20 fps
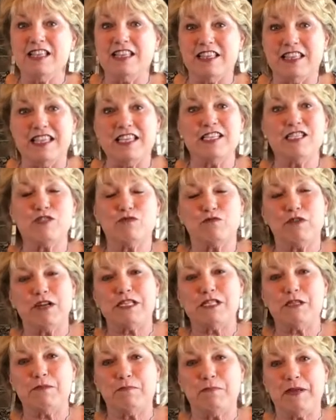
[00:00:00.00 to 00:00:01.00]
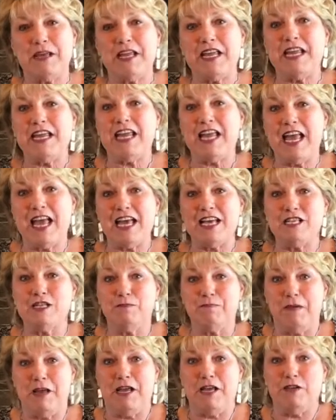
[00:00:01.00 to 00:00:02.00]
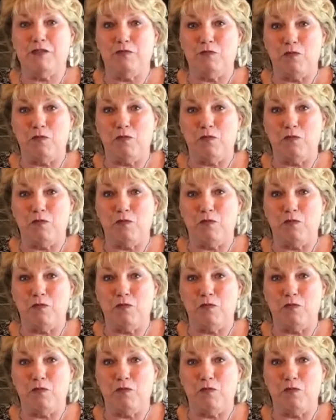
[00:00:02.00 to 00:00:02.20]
This recipe has been